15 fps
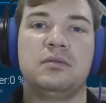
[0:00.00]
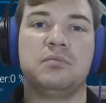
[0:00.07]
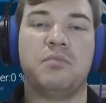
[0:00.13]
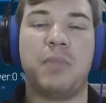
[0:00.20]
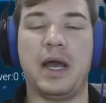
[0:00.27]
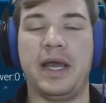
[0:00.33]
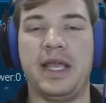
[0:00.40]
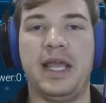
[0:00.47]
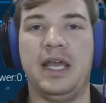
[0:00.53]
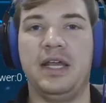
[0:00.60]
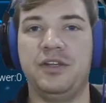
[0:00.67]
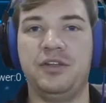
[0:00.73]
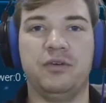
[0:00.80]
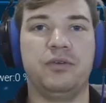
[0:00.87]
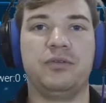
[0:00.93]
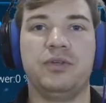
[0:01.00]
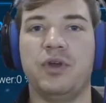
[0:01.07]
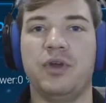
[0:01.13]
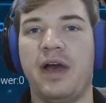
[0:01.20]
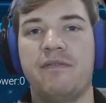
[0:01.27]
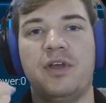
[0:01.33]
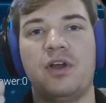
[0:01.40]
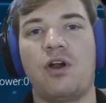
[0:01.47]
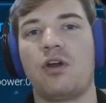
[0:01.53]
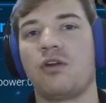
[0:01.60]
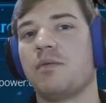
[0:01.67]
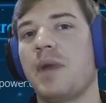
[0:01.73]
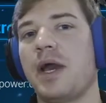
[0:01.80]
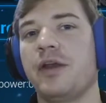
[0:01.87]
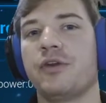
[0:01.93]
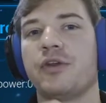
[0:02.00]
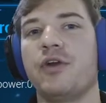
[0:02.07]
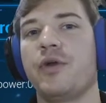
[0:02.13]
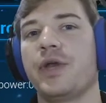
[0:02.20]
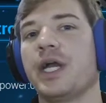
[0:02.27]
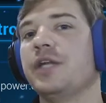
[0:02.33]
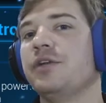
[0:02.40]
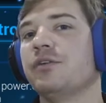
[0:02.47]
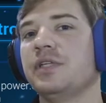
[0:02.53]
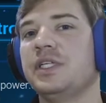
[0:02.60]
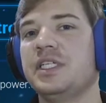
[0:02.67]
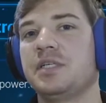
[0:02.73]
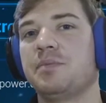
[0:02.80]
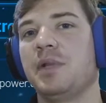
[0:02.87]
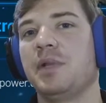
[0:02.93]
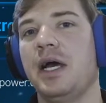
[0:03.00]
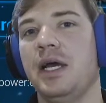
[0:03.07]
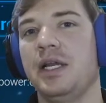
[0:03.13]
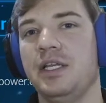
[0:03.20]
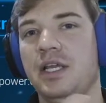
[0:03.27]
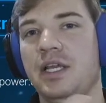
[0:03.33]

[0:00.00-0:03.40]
by hand. You'll have that auto miner going on your leased plot.